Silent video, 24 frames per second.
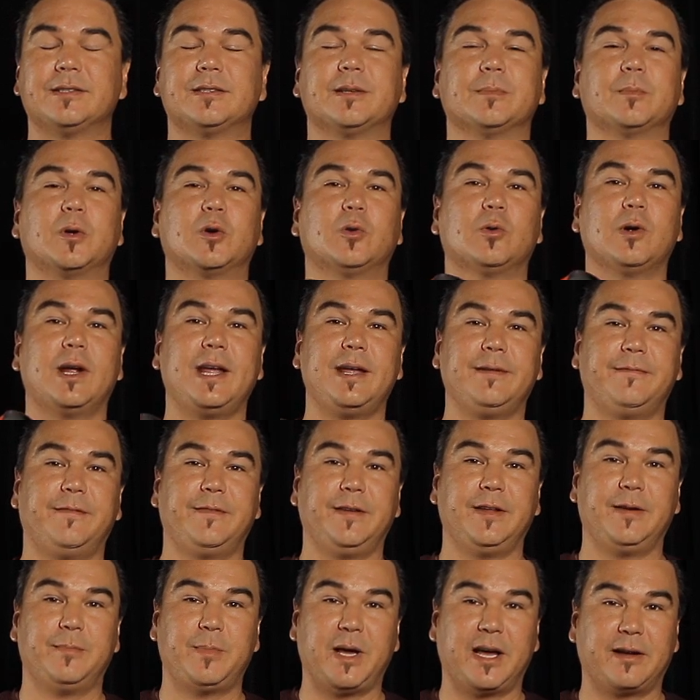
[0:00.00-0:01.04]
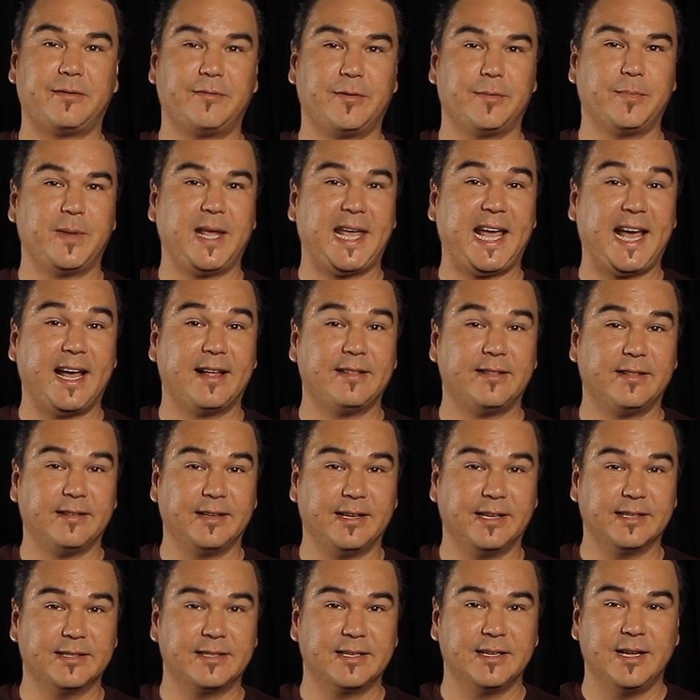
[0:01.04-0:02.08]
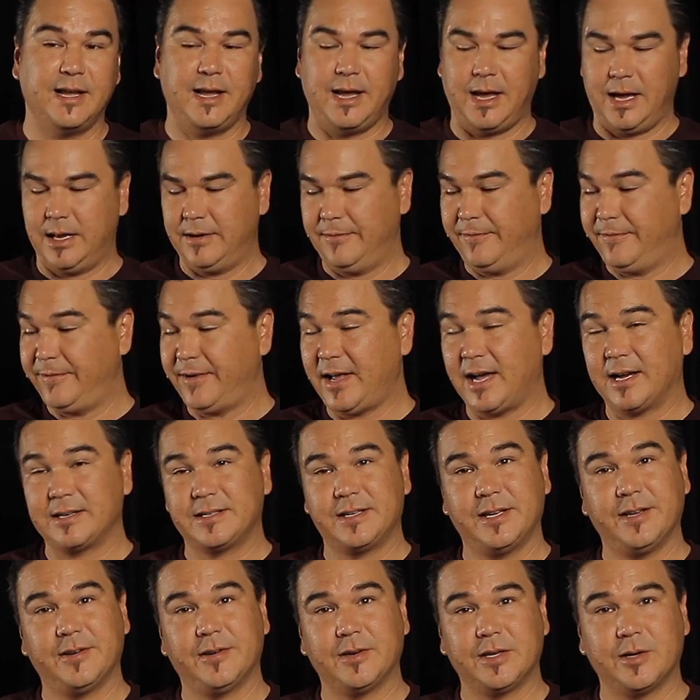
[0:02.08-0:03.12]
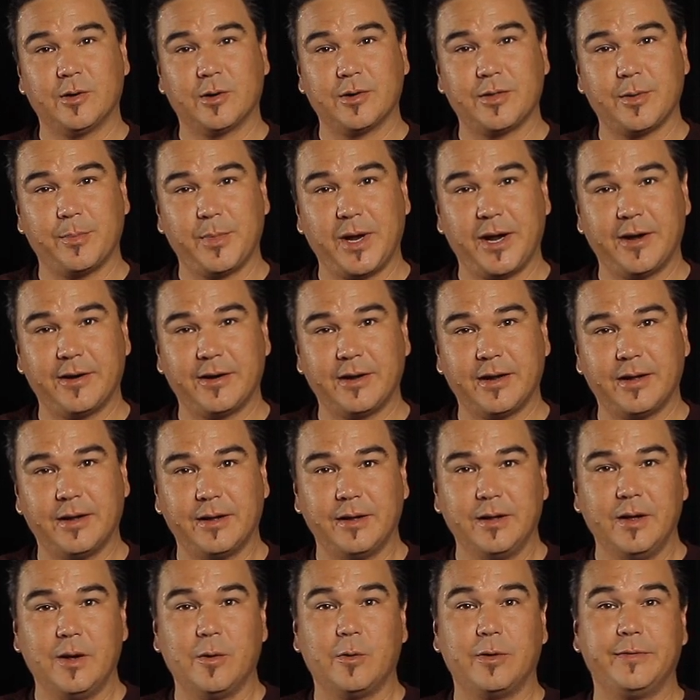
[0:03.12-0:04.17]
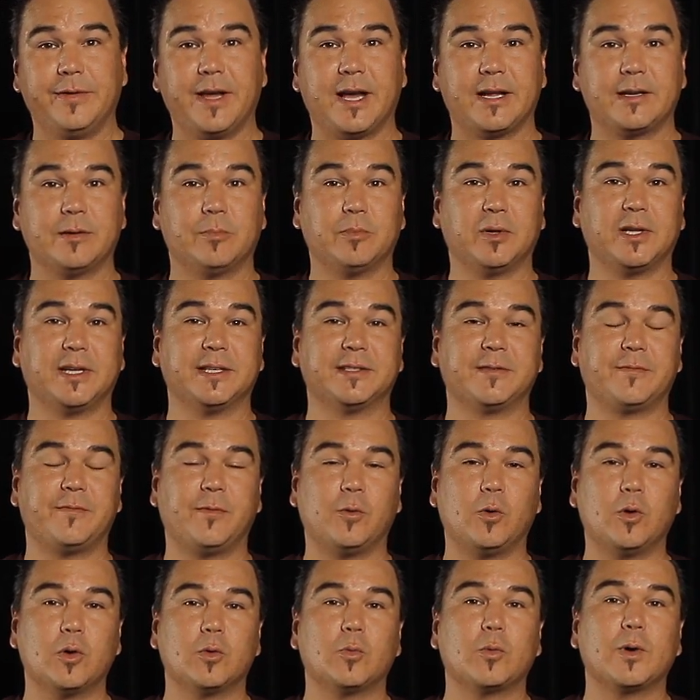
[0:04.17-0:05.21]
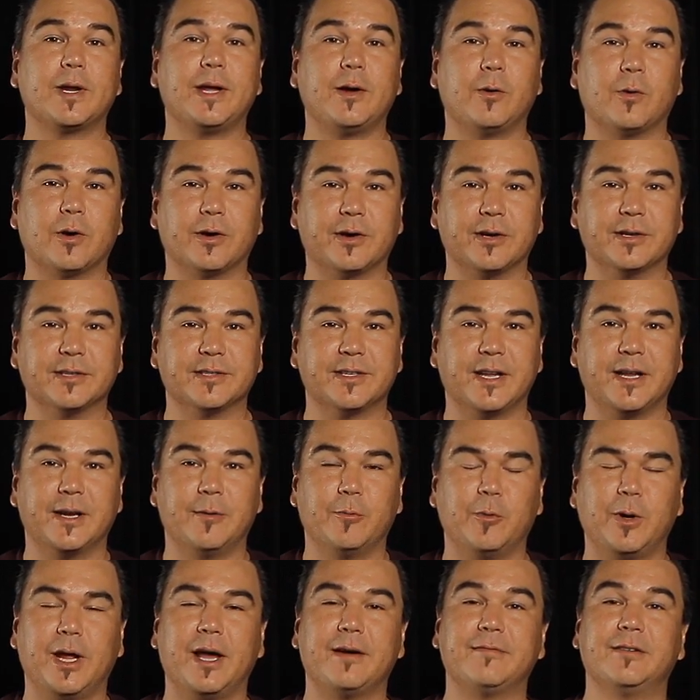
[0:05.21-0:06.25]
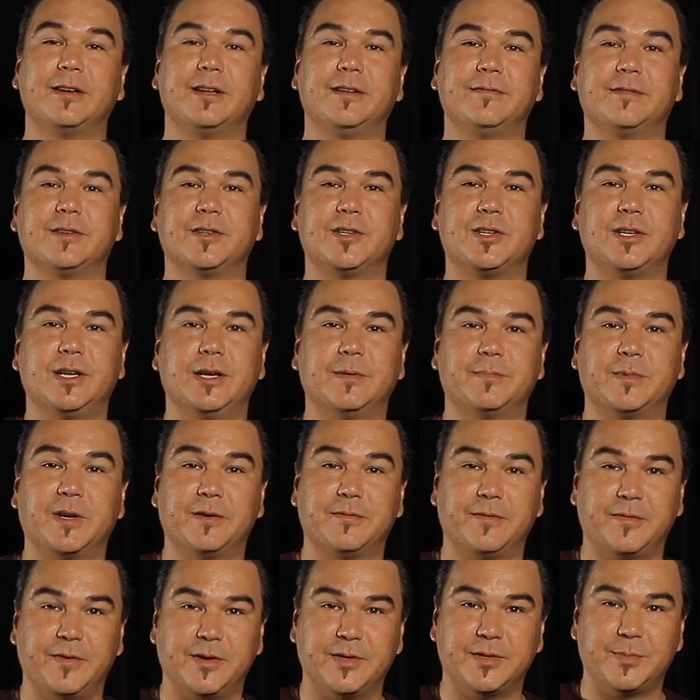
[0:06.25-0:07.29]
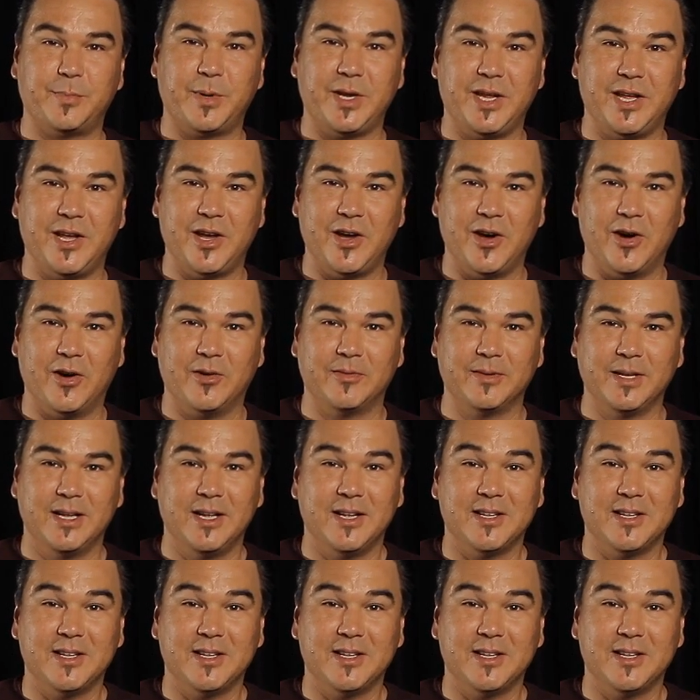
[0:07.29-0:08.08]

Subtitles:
some great feedback from the athletes, and in fact here in North America we've had to place 4 reorders and we haven't even shipped our first PO,